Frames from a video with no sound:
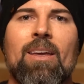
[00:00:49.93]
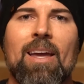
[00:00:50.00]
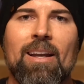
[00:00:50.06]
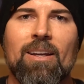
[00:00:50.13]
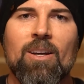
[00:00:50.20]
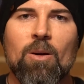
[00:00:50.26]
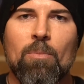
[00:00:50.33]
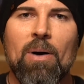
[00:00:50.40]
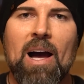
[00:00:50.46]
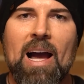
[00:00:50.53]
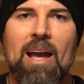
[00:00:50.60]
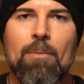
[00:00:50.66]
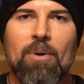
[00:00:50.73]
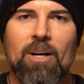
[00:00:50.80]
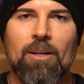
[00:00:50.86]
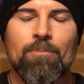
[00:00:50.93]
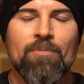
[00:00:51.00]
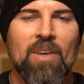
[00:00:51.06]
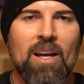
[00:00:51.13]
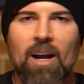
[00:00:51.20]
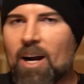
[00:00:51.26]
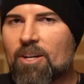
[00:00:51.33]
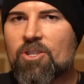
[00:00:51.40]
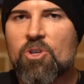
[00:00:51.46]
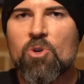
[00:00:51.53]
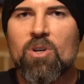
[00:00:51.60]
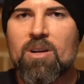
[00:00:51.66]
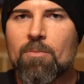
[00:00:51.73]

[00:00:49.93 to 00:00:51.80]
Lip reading: and Copaiba are two